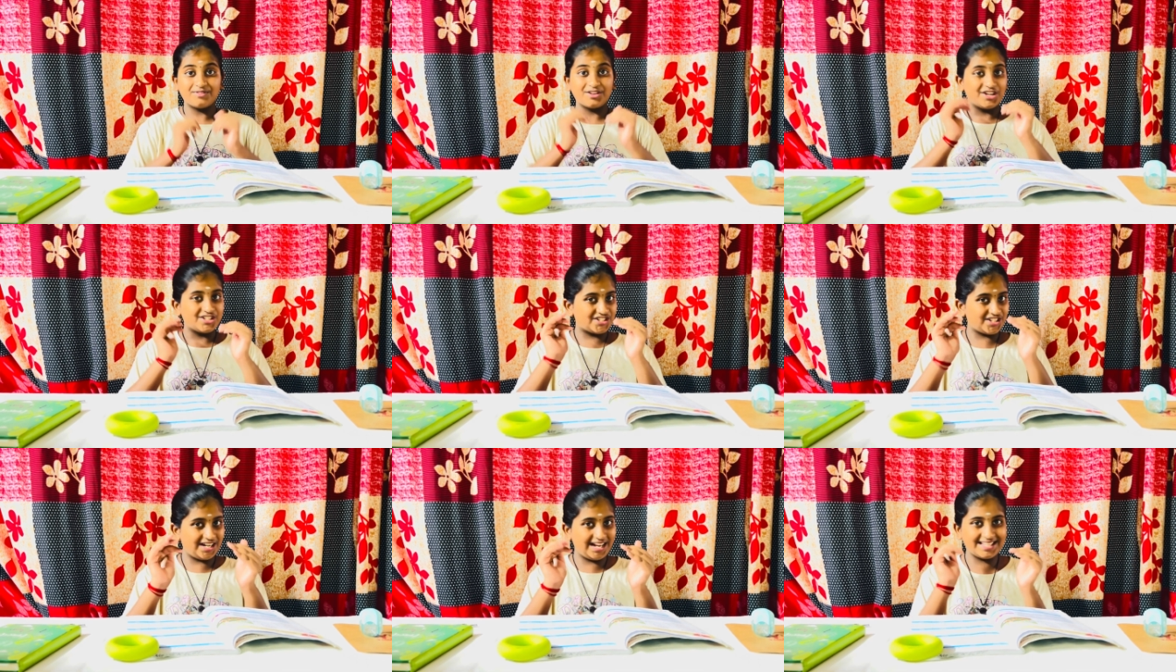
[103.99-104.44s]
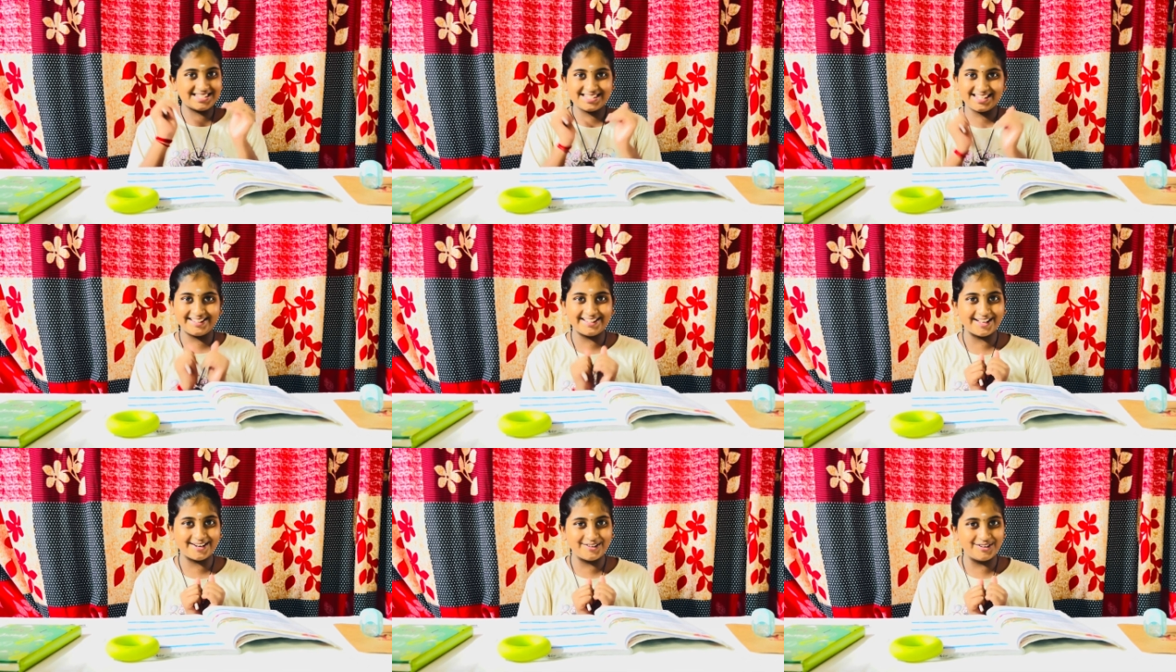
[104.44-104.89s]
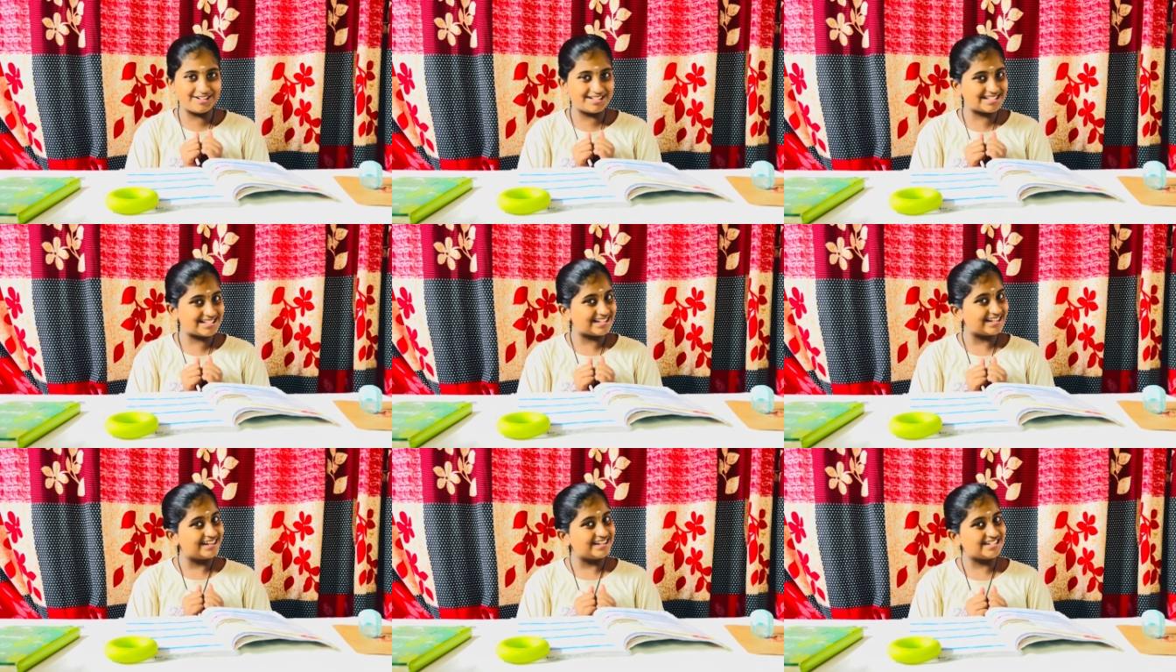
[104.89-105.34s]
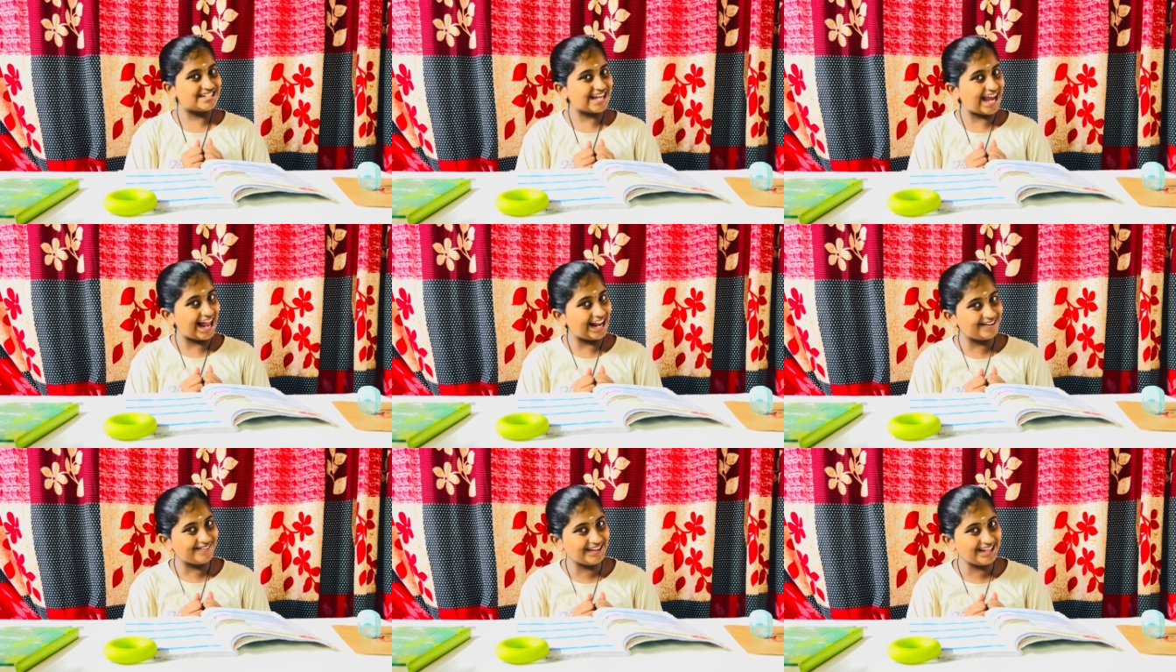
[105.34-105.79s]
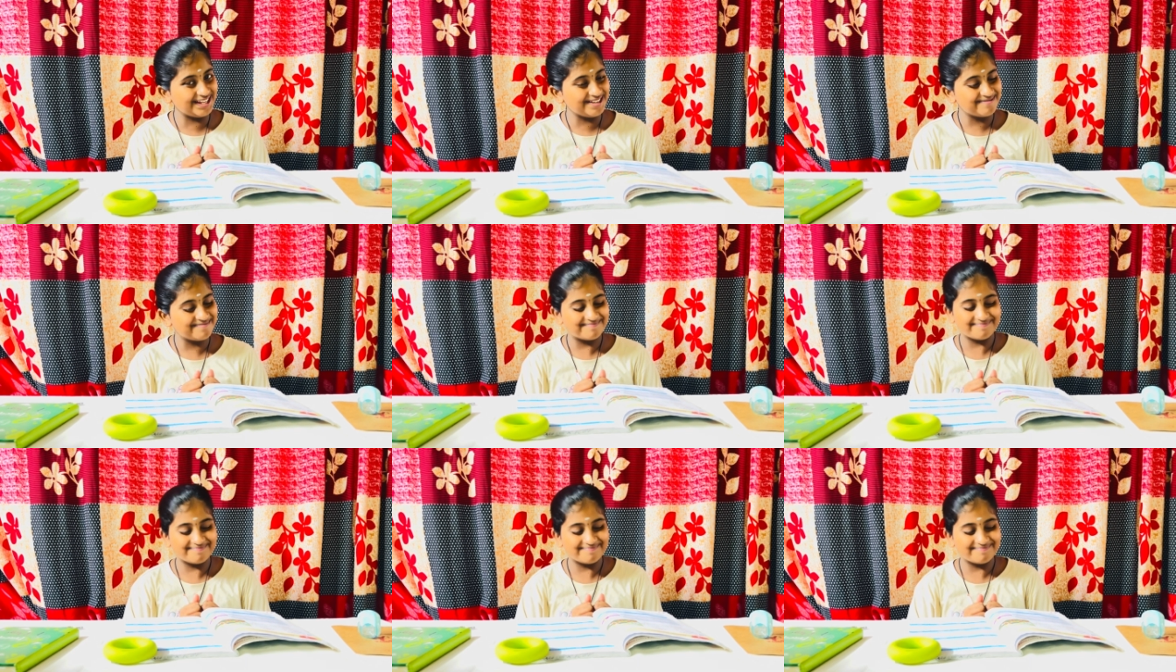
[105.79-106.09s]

So let's see the rules, shall we?